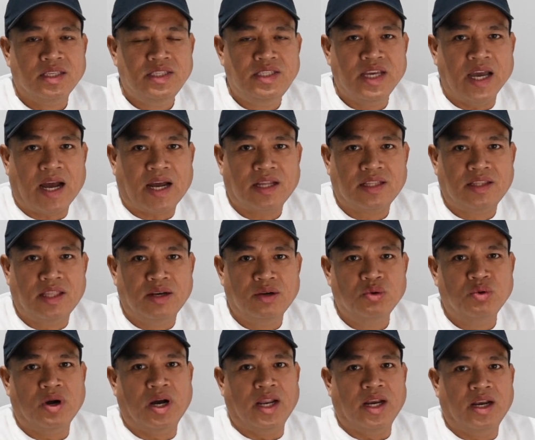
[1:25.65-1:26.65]
Jack
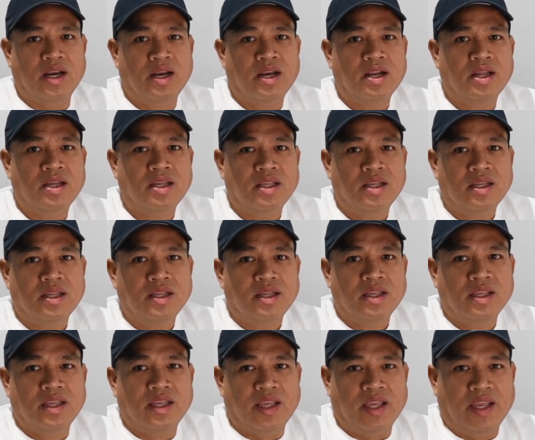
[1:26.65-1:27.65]
Tanuan,
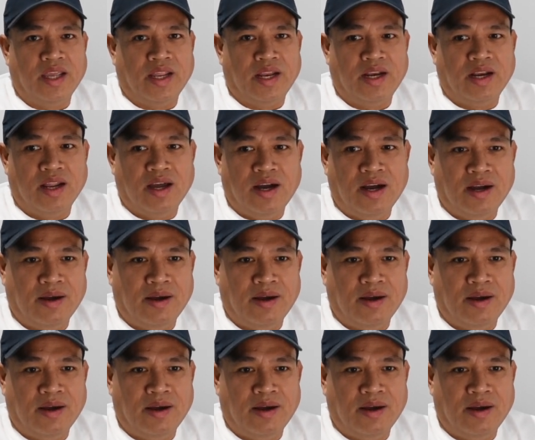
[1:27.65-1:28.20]
and